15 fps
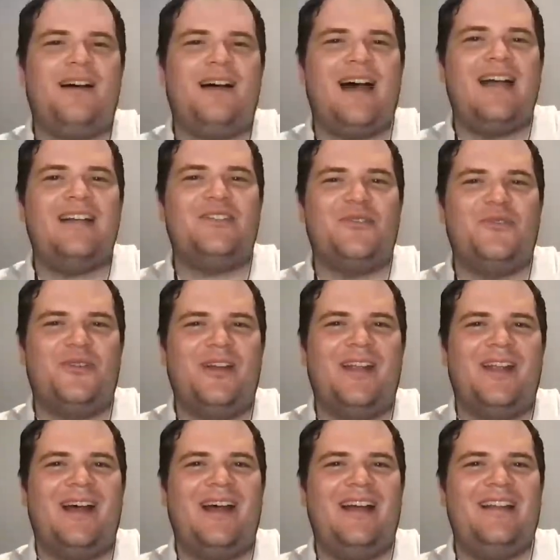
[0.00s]
high-scoring
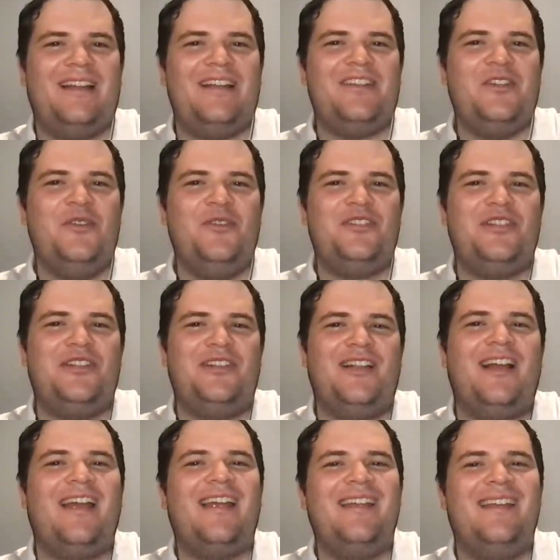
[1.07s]
guy. That
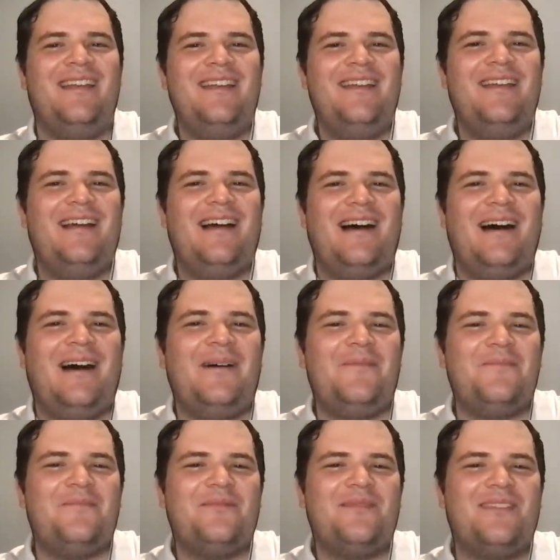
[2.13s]
UCLA
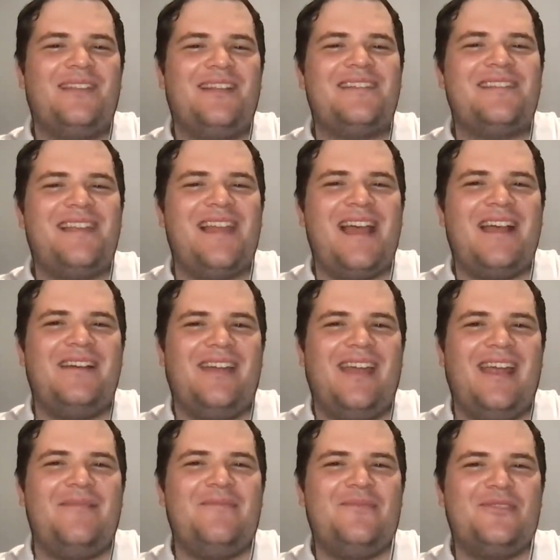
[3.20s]
Gonzaga
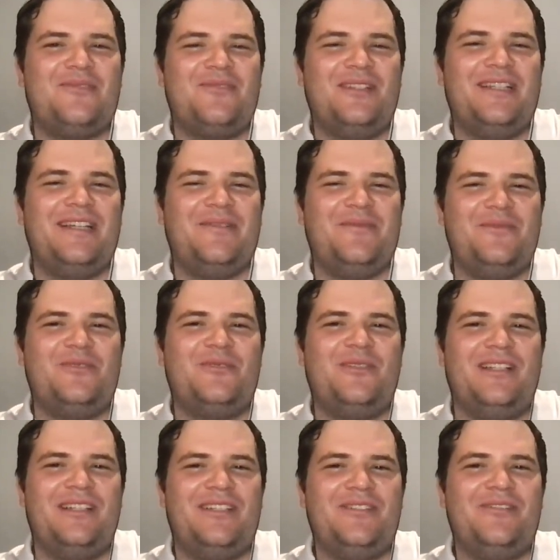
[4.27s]
game was
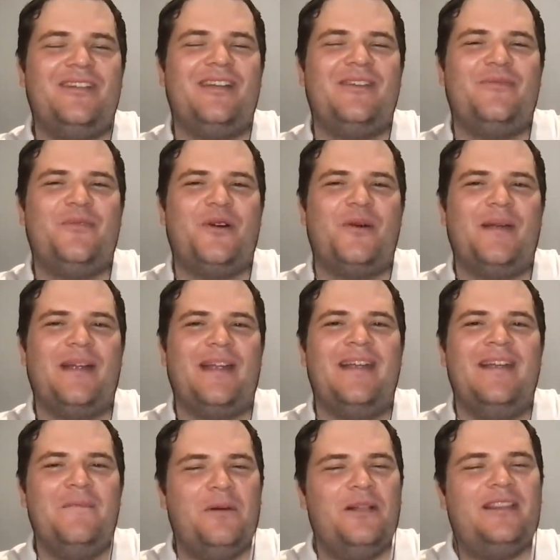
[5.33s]
really doing it for me.
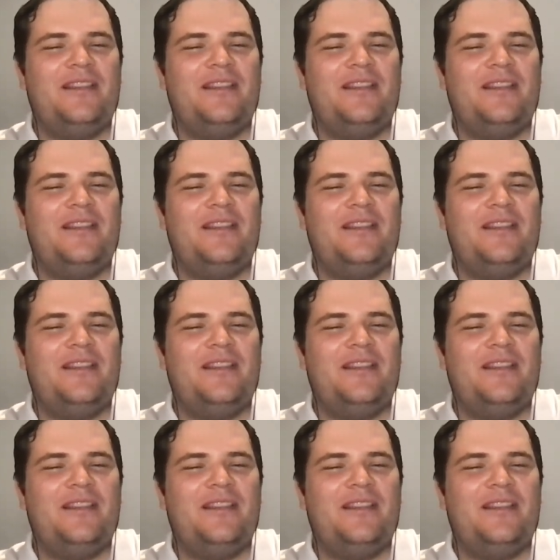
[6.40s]
But